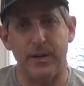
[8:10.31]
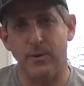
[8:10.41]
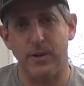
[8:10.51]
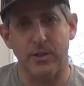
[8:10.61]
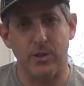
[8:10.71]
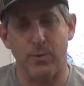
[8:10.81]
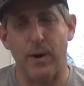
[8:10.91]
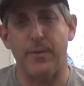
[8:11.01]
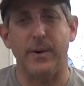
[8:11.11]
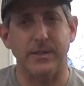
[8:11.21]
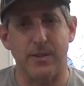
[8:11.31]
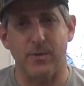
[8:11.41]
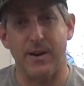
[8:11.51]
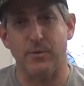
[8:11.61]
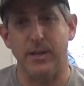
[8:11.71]
gear reduction throughout the rest of
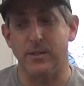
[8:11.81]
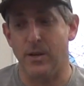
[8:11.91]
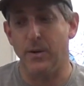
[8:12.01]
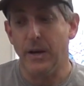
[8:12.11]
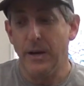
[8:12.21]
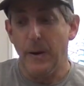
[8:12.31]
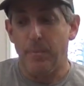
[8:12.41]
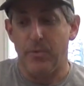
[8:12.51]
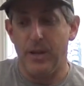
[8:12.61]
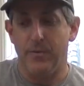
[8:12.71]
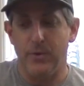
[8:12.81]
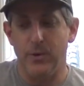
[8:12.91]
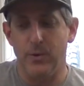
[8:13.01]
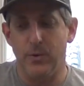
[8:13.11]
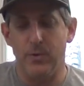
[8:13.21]
the drivetrain. So if
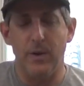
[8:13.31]
you